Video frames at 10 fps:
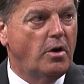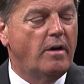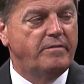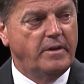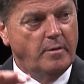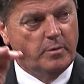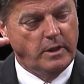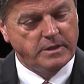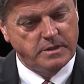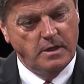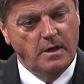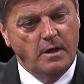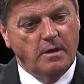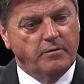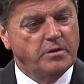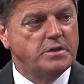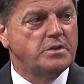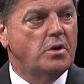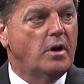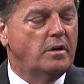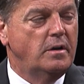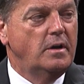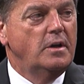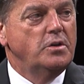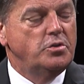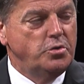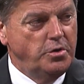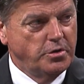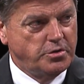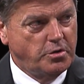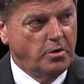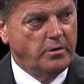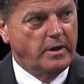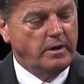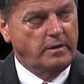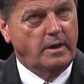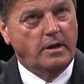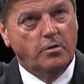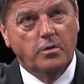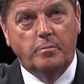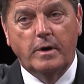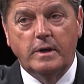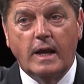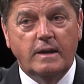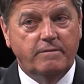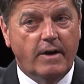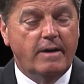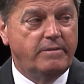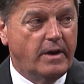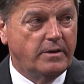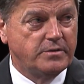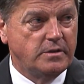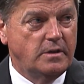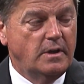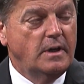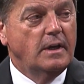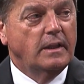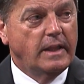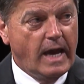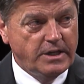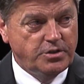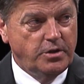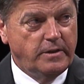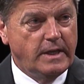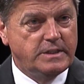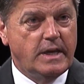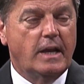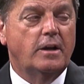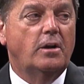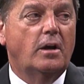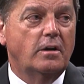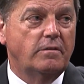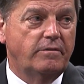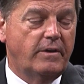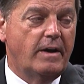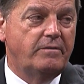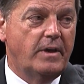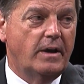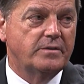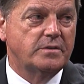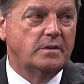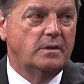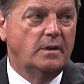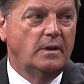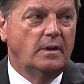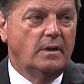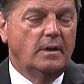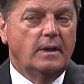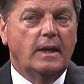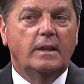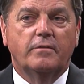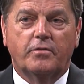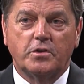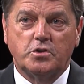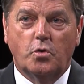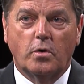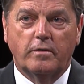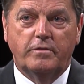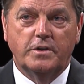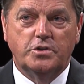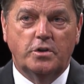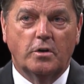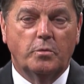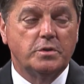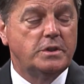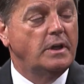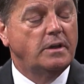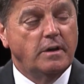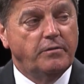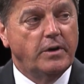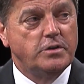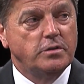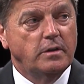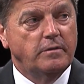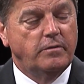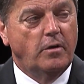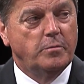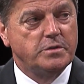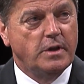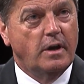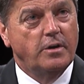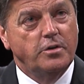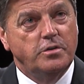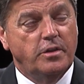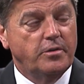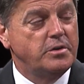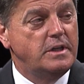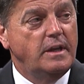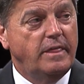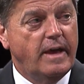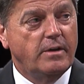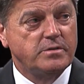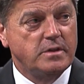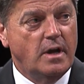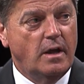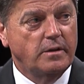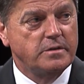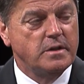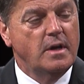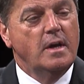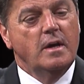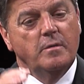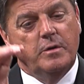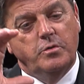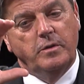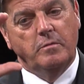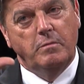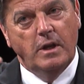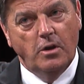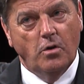off the MLS versus on. 2 years ago, that grew to about 95,000. Last year, that sat at 105,000. In the first quarter of this year, we're seeing a differential of almost $113,000 between the median